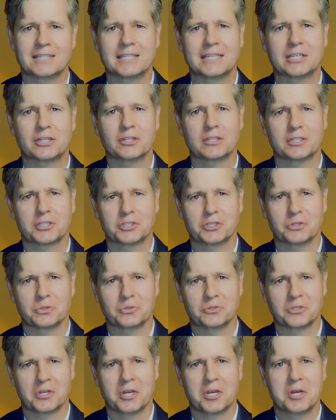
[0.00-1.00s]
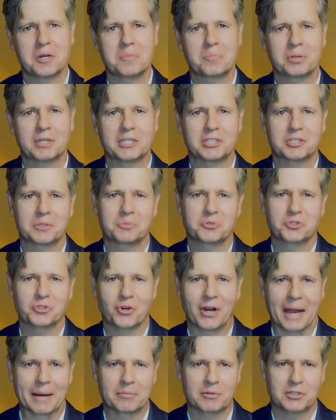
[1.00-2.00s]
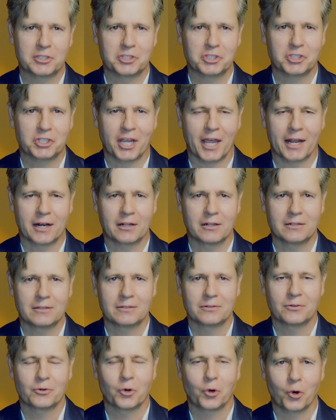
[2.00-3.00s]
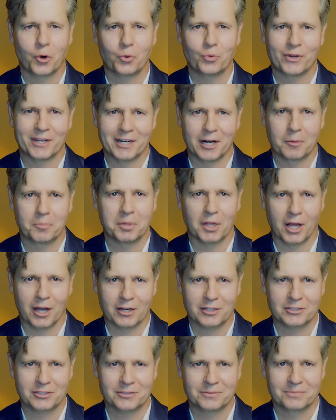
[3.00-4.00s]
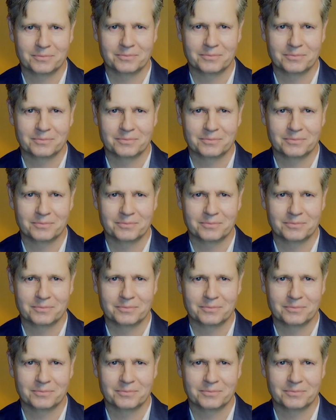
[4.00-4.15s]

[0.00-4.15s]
legal issues, please subscribe to this channel or read our blogs.